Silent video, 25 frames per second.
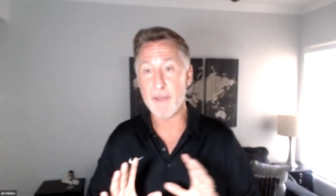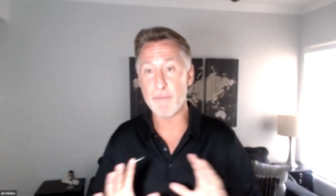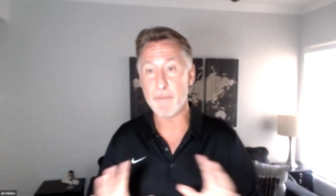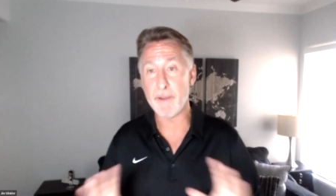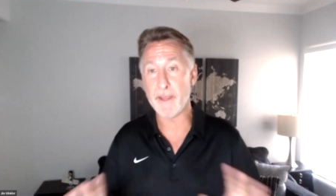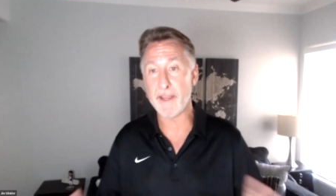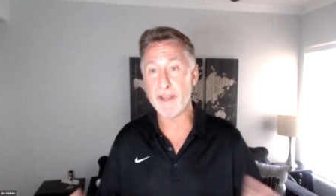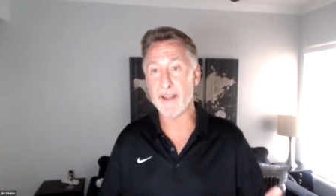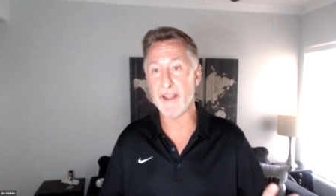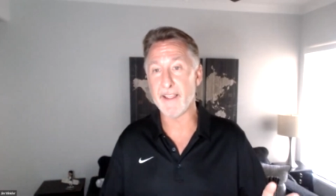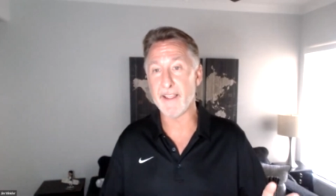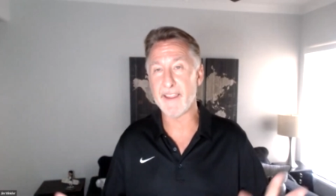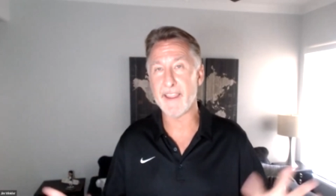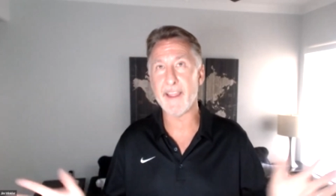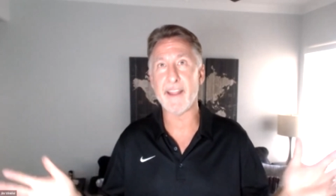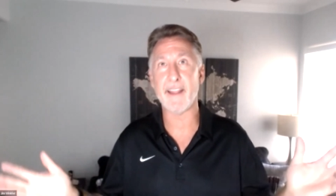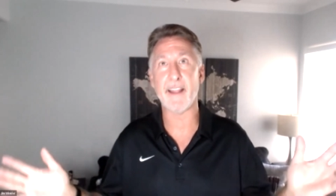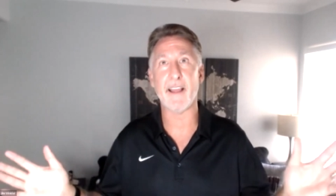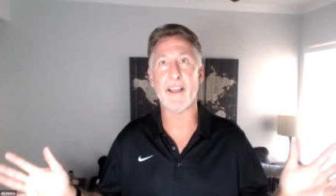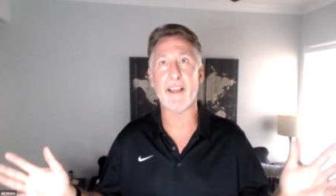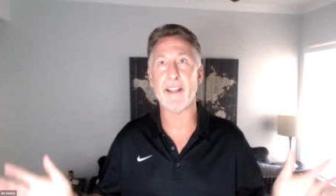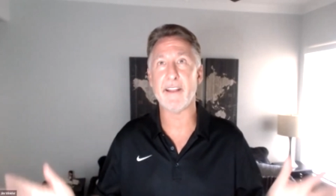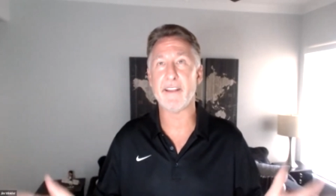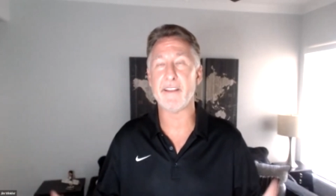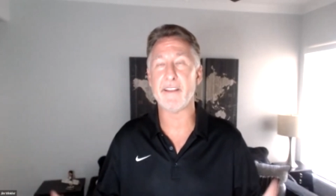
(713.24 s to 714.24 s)
I mean,
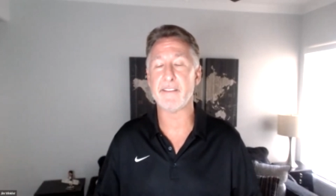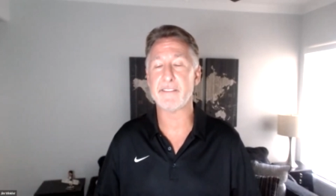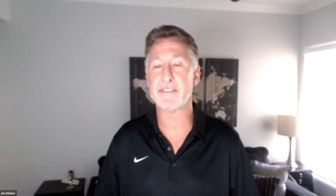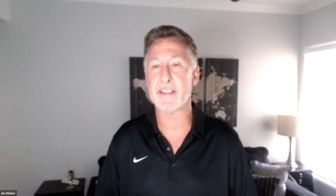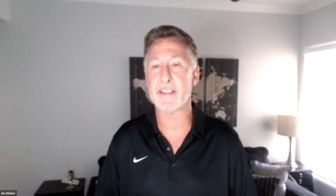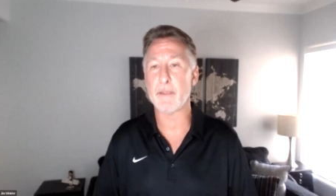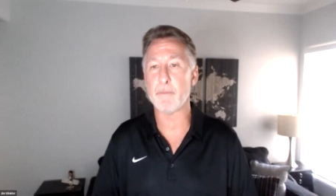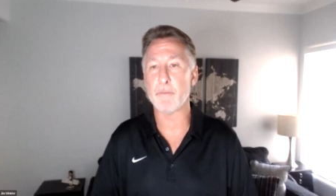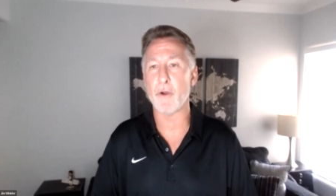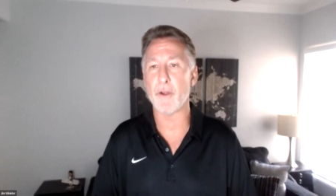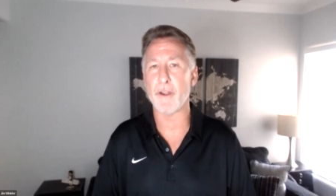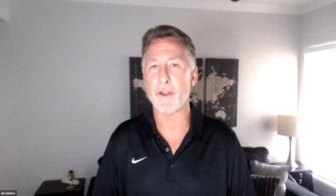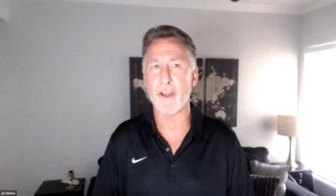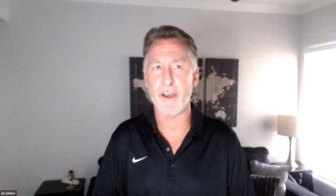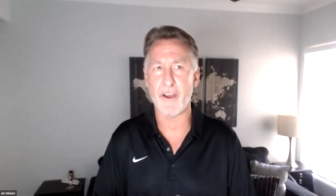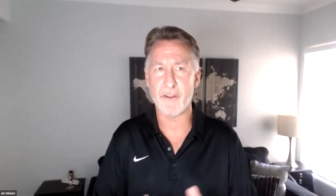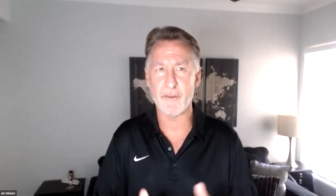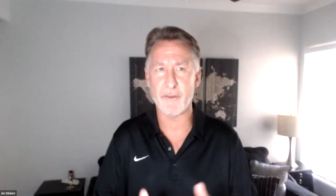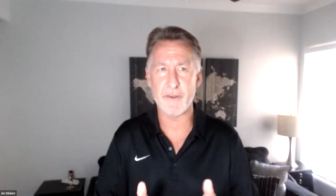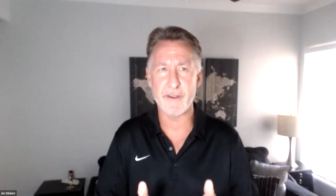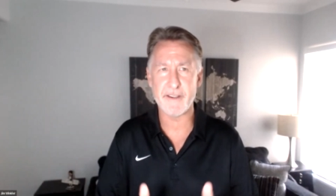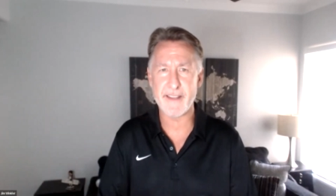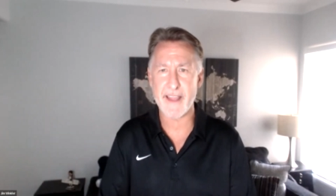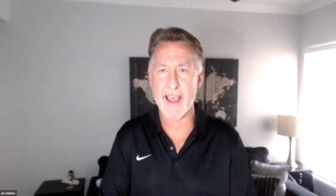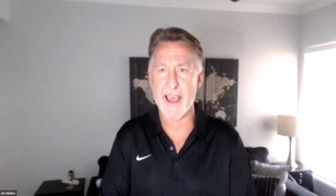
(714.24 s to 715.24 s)
again, I just keep going
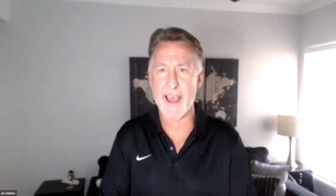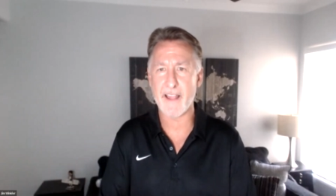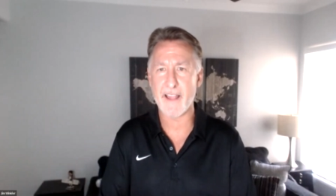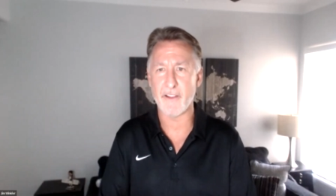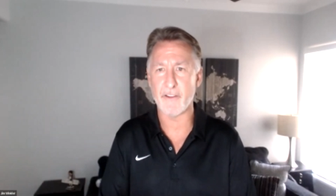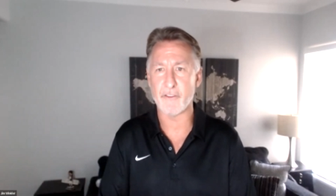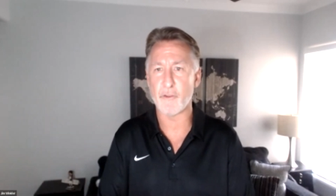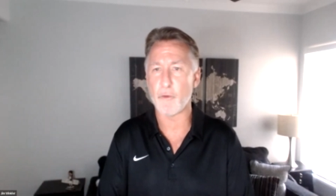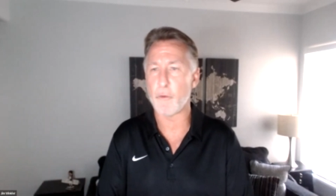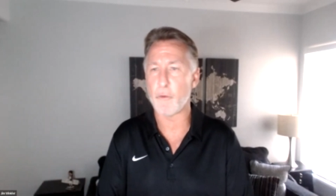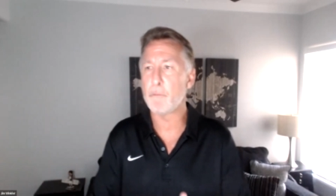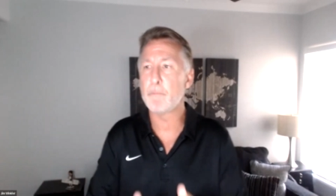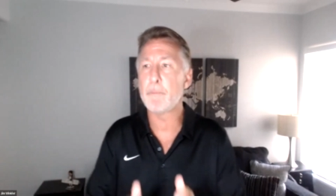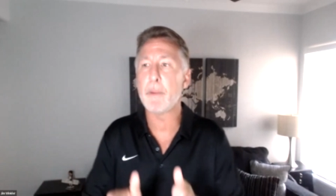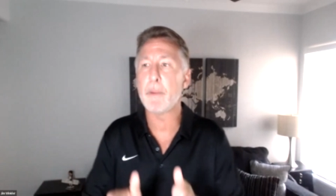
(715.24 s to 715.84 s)
$100.